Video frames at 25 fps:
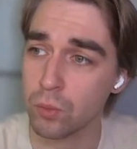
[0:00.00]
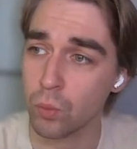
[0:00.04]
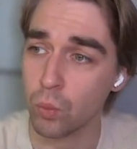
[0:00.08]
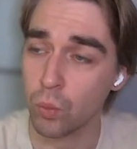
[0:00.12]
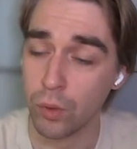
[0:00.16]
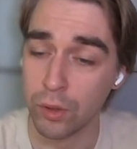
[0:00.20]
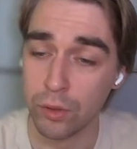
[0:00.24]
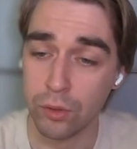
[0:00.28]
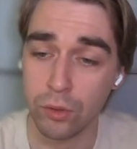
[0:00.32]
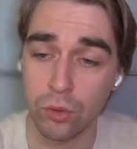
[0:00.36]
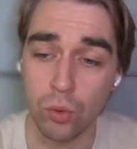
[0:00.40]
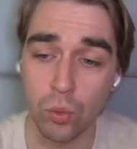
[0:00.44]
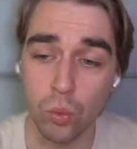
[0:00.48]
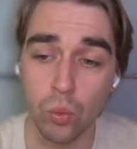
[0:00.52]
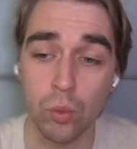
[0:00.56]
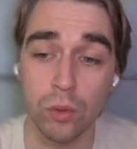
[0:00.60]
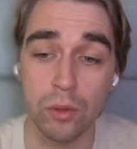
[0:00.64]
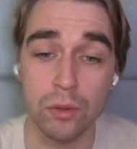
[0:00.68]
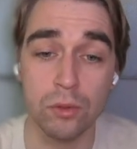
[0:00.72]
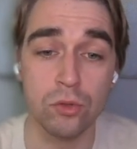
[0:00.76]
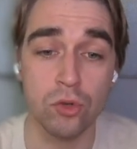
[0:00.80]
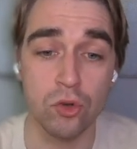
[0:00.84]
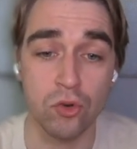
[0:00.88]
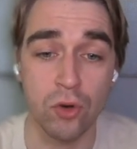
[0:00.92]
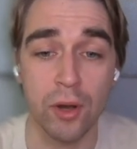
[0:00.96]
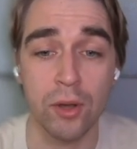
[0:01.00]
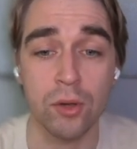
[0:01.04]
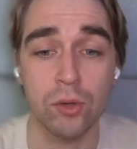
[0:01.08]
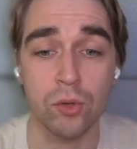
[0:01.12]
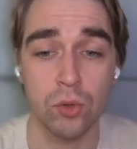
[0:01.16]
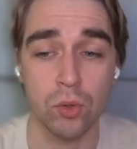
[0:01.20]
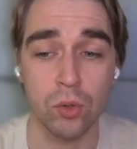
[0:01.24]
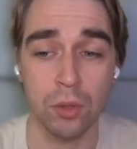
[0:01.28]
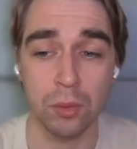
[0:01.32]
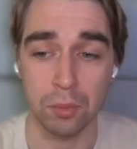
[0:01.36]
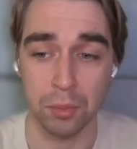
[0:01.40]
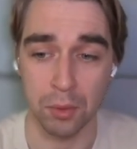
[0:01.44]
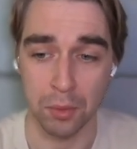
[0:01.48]
when you will try
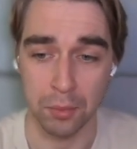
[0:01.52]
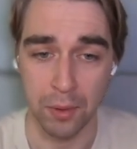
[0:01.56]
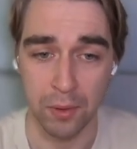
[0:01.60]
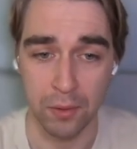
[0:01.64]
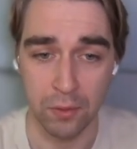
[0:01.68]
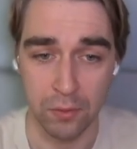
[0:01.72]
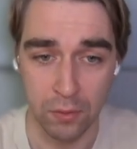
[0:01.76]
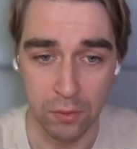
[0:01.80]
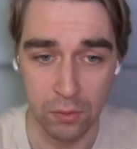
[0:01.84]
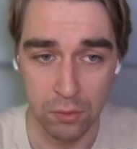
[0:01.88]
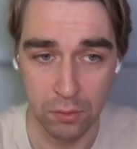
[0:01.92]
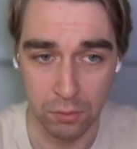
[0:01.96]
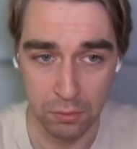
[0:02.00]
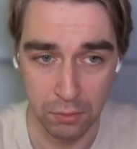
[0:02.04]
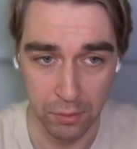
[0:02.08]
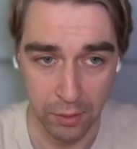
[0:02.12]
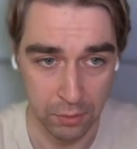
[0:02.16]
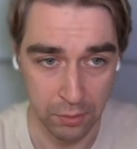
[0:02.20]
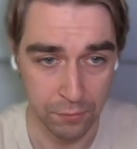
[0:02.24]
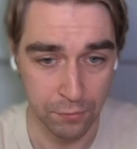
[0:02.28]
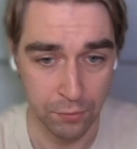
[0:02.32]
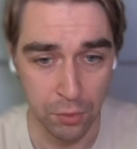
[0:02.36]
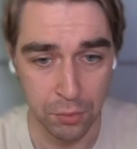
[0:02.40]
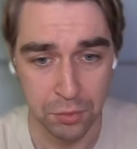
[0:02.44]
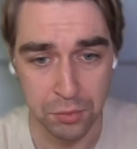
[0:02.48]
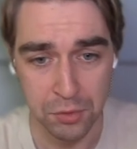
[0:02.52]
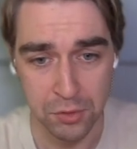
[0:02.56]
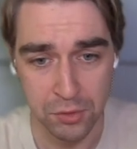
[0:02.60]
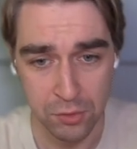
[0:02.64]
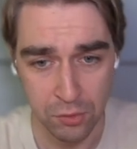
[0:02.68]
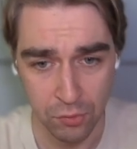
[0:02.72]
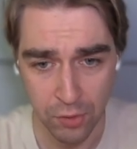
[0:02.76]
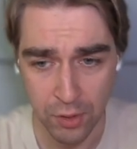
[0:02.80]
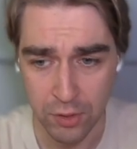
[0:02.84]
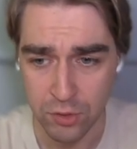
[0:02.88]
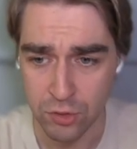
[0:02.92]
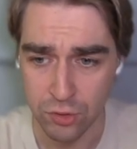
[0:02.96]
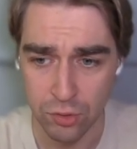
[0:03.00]
to implement it like from the
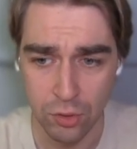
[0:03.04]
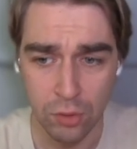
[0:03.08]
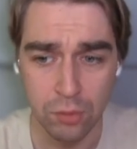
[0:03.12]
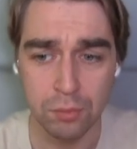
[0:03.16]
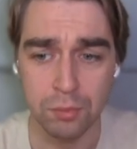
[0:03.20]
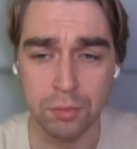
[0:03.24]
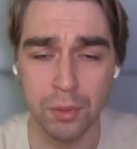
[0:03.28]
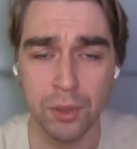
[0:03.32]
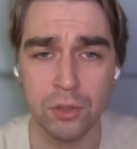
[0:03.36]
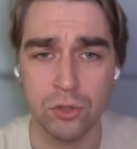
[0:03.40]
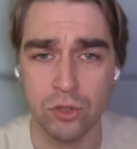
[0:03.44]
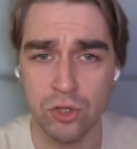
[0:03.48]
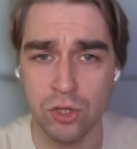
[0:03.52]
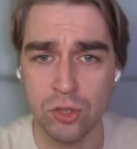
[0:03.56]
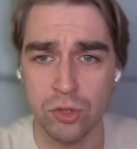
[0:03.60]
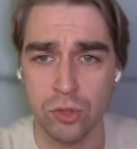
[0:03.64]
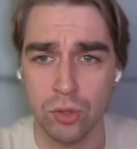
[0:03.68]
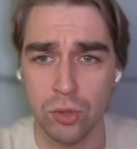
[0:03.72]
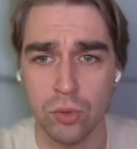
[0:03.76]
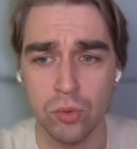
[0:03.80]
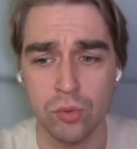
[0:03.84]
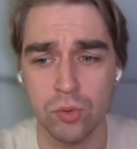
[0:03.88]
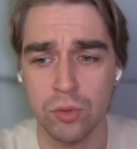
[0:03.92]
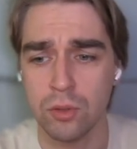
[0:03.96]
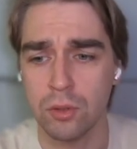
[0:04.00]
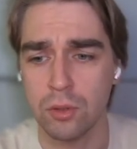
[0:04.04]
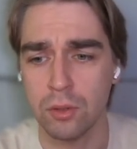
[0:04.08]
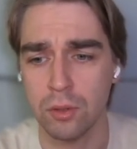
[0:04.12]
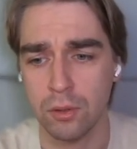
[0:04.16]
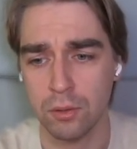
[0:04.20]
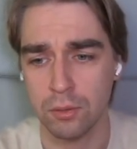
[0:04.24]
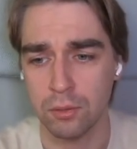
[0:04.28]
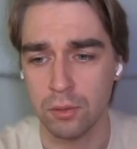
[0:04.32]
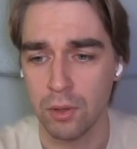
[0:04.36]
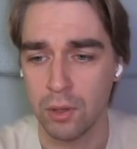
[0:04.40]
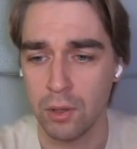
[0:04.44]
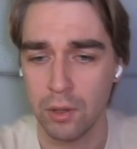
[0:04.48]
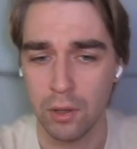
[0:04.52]
scratch, not by just using
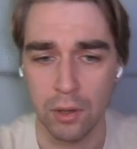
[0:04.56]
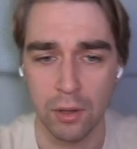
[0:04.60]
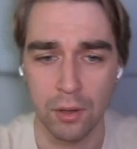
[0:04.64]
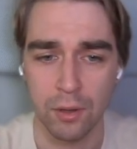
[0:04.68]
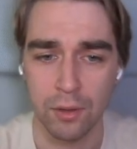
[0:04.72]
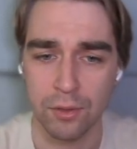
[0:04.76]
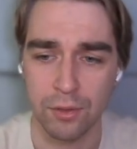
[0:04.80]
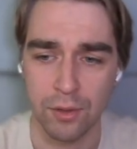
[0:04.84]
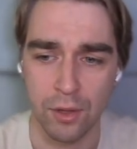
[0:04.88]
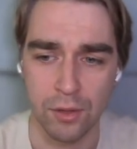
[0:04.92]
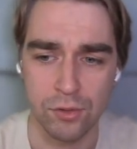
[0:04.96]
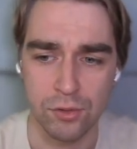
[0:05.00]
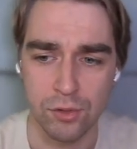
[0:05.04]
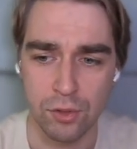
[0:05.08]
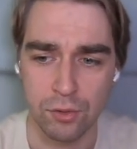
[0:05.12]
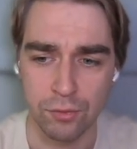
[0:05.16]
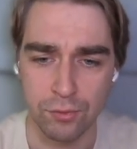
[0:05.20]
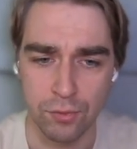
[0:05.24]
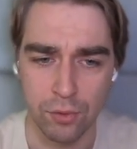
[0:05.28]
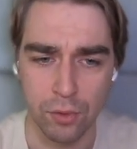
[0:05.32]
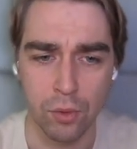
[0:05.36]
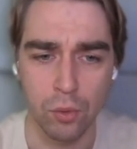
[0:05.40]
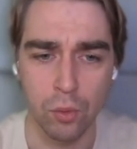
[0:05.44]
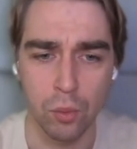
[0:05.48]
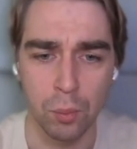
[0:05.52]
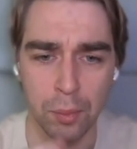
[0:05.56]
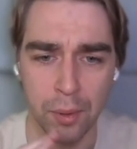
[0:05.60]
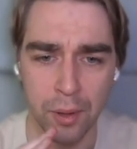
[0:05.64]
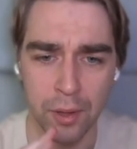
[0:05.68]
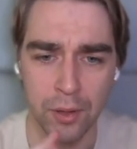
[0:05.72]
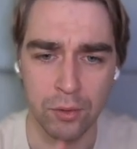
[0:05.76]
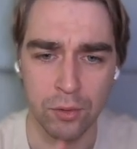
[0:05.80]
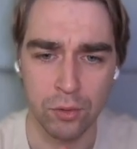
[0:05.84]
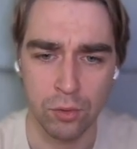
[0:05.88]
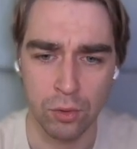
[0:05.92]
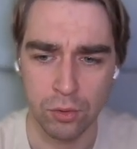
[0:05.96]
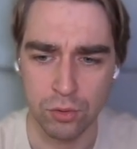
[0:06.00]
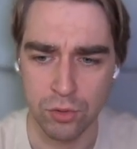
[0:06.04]
the TensorFlow
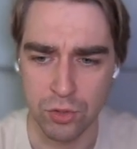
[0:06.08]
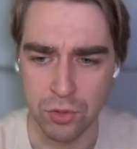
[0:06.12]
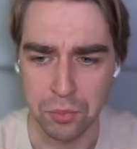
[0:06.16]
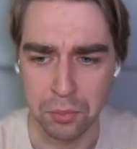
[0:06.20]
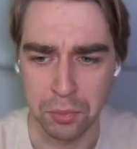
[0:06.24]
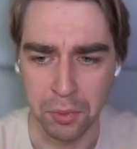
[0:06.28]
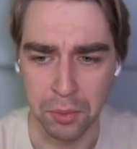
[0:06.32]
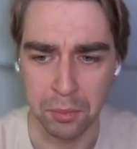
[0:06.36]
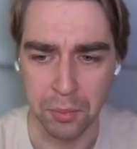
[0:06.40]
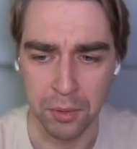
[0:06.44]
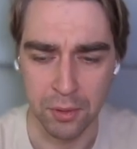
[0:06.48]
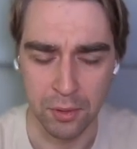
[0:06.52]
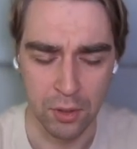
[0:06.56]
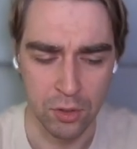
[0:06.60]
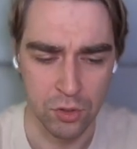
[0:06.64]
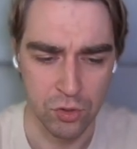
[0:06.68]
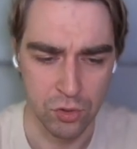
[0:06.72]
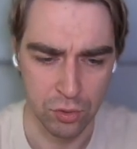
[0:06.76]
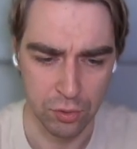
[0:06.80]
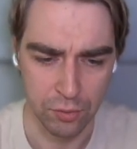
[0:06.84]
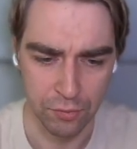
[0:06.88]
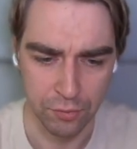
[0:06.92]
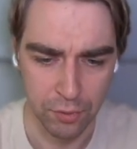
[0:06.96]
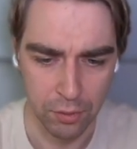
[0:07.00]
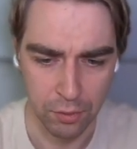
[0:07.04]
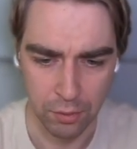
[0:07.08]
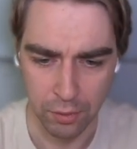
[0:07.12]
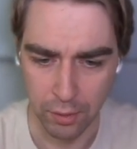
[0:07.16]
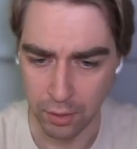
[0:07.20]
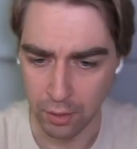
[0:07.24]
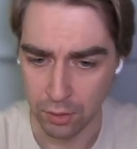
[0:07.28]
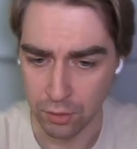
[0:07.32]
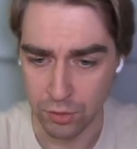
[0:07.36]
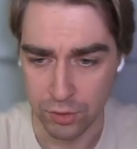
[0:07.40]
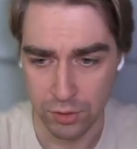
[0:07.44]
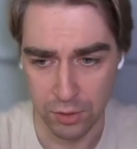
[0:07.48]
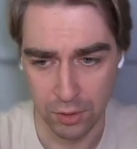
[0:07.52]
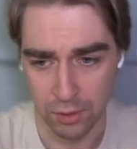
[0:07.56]
PyTorch implementation of the
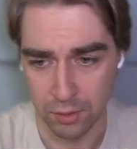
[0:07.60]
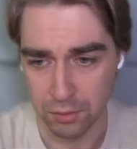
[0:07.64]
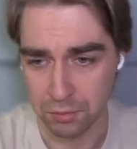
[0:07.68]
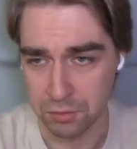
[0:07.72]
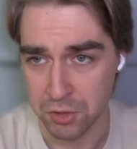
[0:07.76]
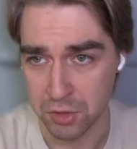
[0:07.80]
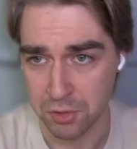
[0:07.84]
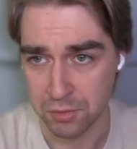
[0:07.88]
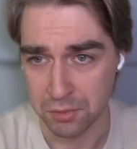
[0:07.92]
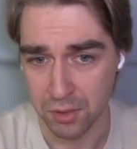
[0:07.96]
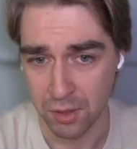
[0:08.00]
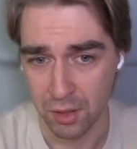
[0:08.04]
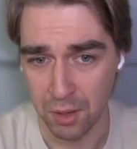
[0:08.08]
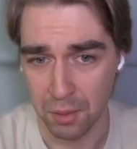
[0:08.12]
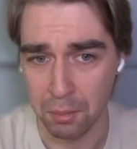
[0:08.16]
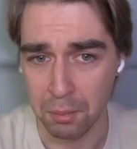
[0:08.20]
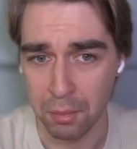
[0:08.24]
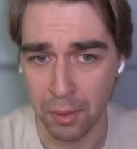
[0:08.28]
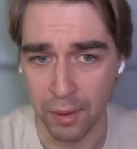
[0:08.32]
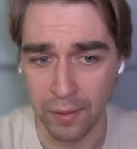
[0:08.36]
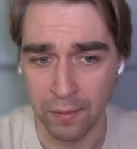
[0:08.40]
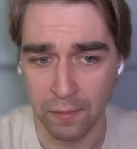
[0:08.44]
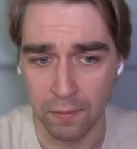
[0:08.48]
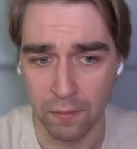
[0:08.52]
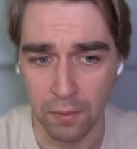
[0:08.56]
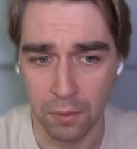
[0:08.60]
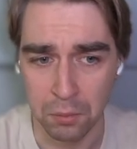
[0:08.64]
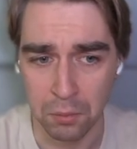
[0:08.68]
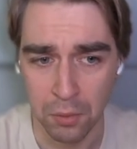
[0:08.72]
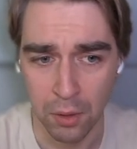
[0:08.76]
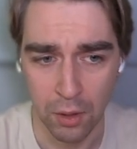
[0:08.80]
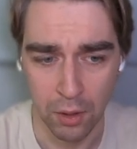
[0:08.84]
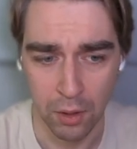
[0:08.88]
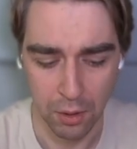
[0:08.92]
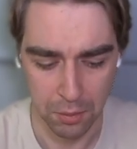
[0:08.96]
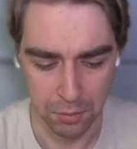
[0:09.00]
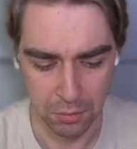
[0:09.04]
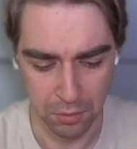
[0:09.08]
layers and just combine them,
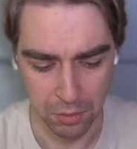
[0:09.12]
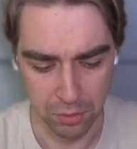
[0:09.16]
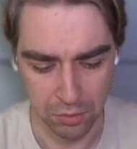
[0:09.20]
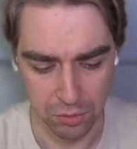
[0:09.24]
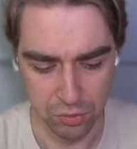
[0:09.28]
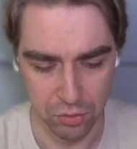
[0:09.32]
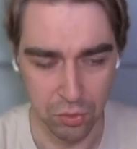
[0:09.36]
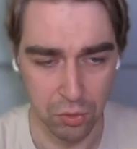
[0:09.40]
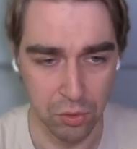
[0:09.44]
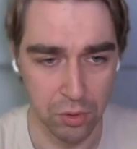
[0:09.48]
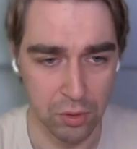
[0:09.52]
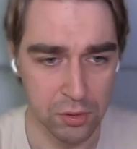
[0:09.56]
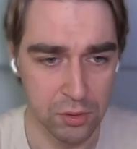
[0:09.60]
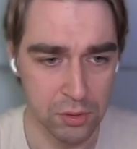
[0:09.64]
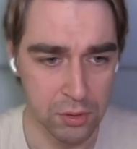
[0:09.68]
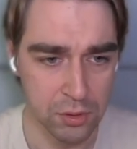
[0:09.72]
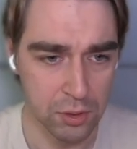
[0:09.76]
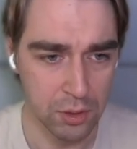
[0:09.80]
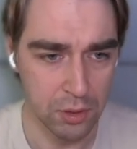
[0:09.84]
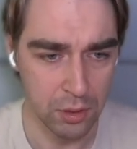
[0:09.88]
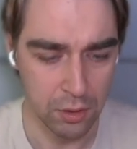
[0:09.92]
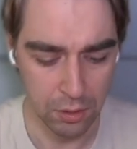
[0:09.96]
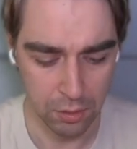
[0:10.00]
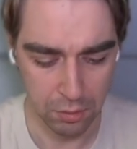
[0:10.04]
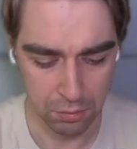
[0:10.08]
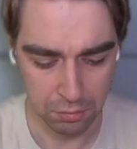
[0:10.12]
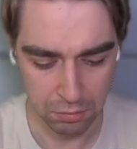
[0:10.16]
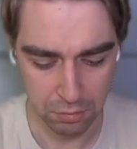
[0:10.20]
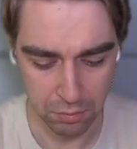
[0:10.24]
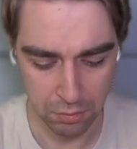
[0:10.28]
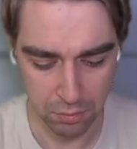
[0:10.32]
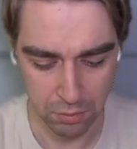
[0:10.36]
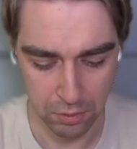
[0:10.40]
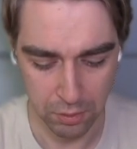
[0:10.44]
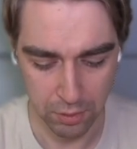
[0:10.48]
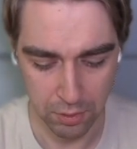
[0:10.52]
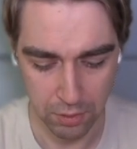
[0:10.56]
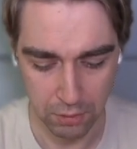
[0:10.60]
because you can see
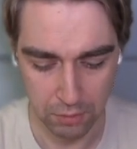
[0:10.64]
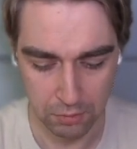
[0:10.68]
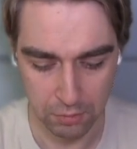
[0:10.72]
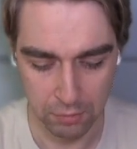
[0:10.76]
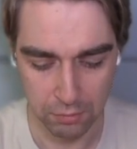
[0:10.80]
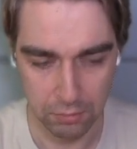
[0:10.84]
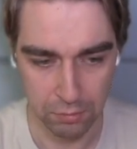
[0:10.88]
like